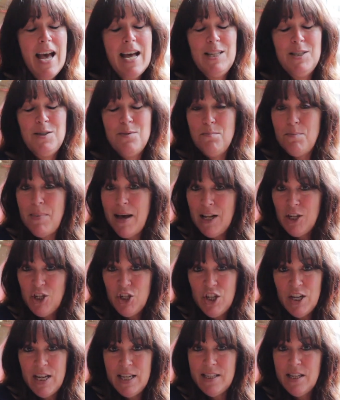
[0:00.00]
and some
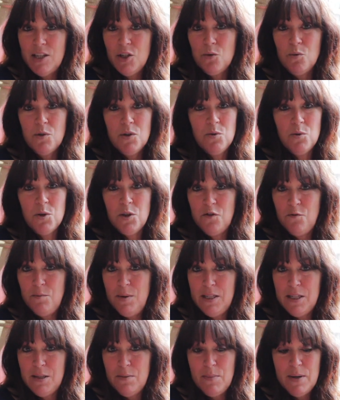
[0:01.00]
badges and all sorts of
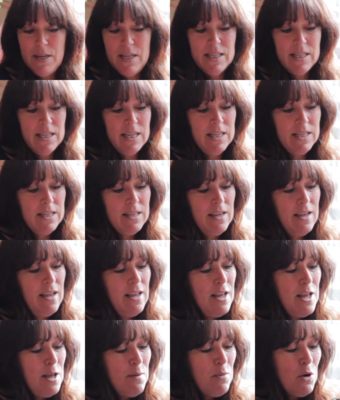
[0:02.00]
bits and pieces.
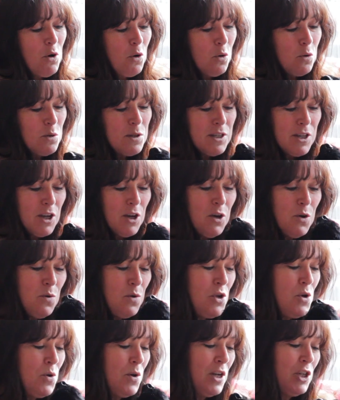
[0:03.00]
But
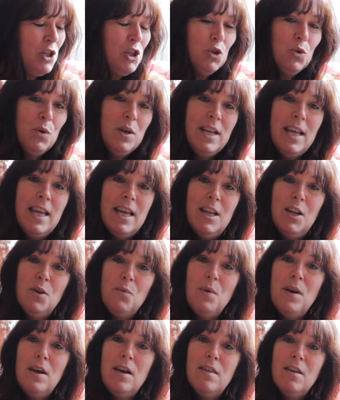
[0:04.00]
also you can join
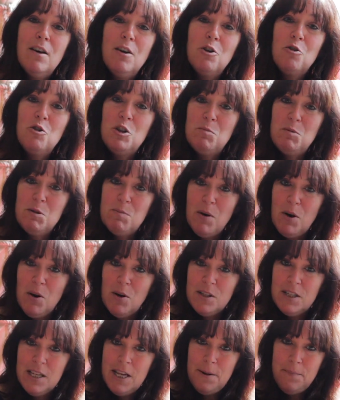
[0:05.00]
in with our Christmas
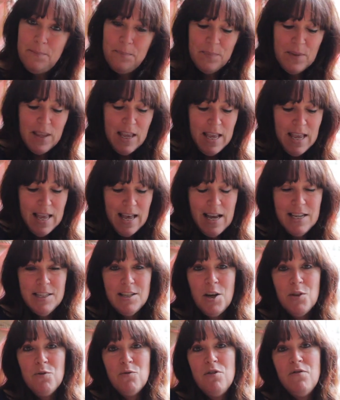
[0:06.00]
party and
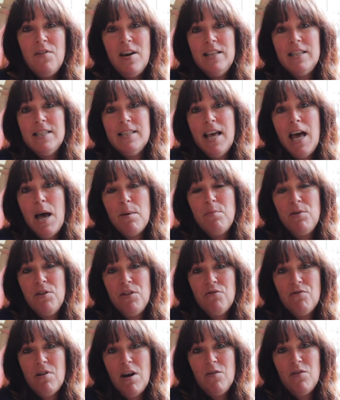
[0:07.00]
other events that happen
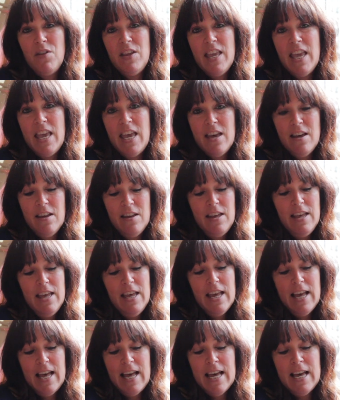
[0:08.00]
throughout the year,
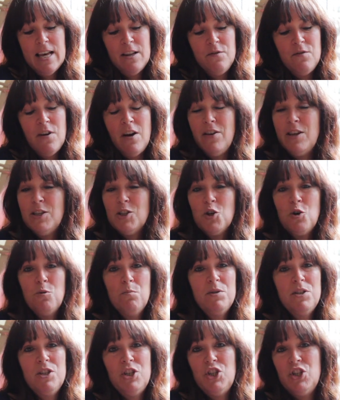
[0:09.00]
and various
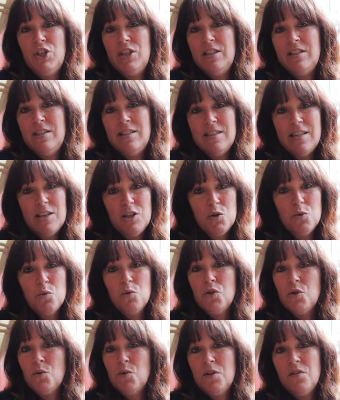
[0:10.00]
competitions and
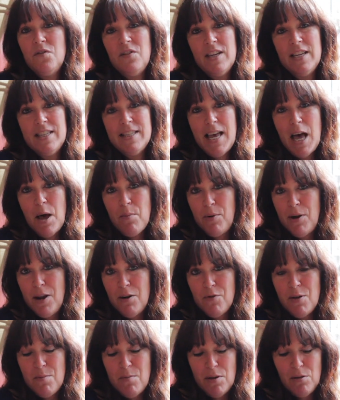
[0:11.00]
all sorts of things that happen
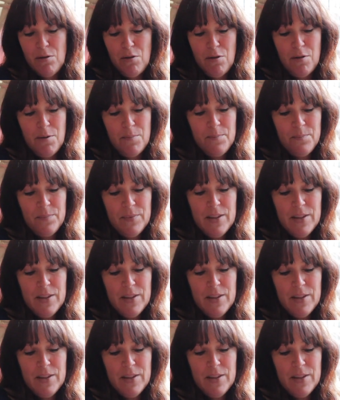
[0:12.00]
every month.